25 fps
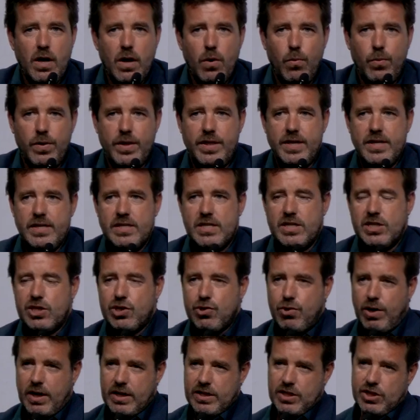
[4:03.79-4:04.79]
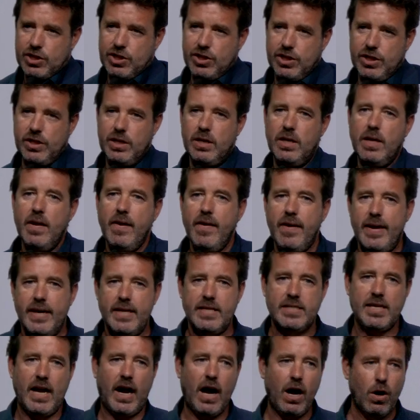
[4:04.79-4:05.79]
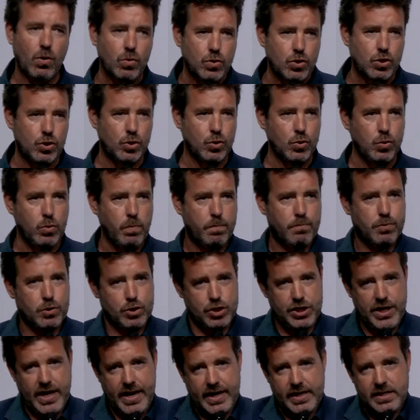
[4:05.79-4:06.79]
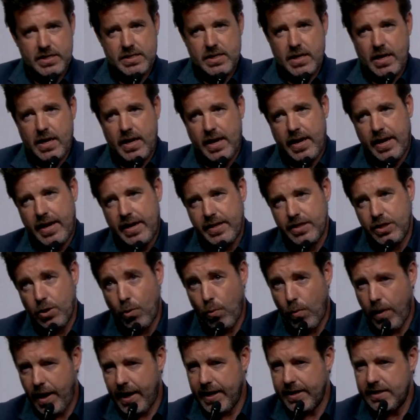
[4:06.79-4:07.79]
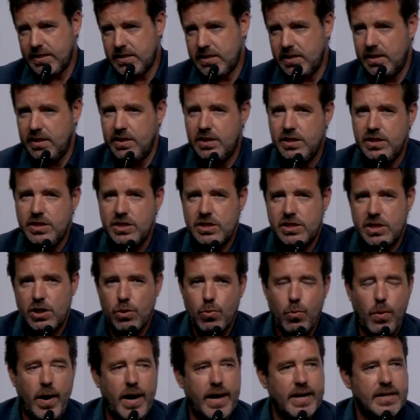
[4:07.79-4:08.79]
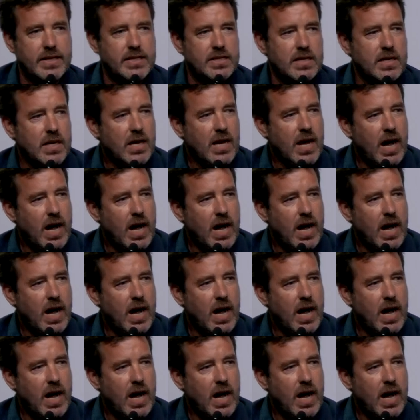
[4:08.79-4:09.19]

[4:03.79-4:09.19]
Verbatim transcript: with this strategy is how to protect uh, the rights, the digital rights,